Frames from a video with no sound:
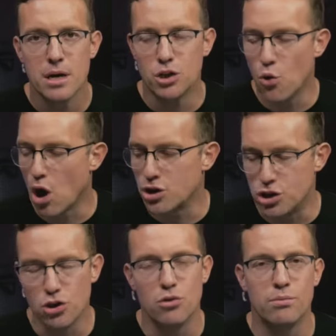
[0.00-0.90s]
you are
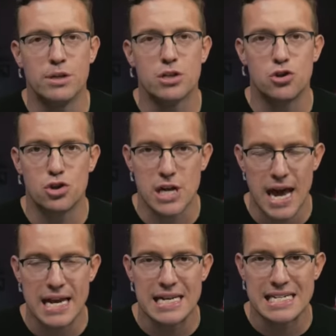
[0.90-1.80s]
doomed to
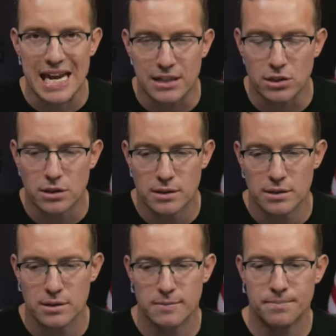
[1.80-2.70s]
stay in a cycle.
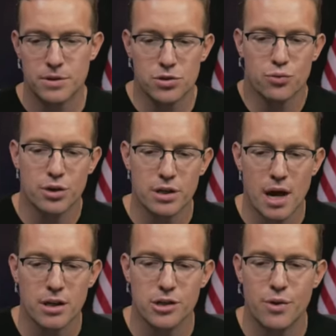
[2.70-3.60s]
So it's worth
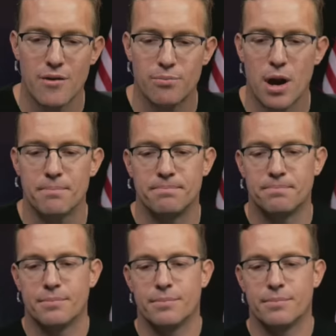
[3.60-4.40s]
acknowledging we have a problem.